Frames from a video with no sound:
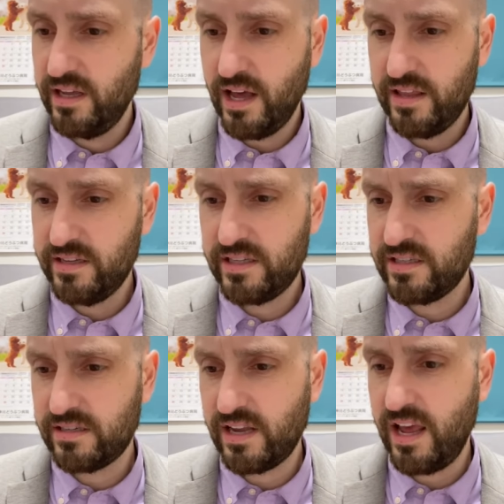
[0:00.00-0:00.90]
This is
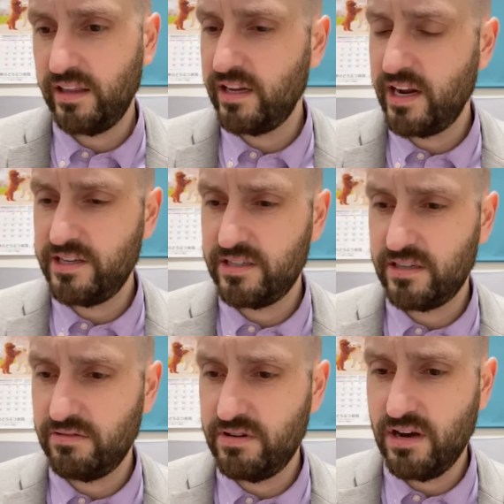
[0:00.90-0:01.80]
a saying that I just
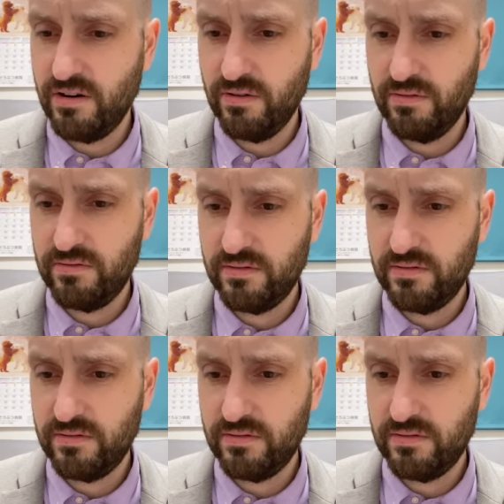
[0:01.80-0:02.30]
don't know.